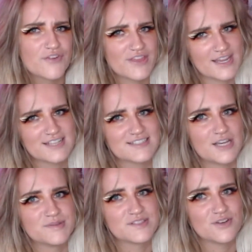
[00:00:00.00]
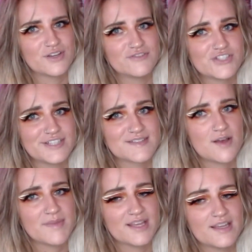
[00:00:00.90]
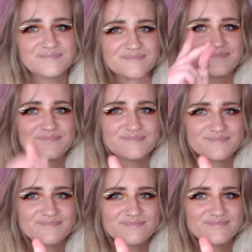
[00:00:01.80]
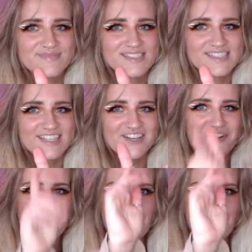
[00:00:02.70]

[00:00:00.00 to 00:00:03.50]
for the next episode of Chainsaw Man. See you later.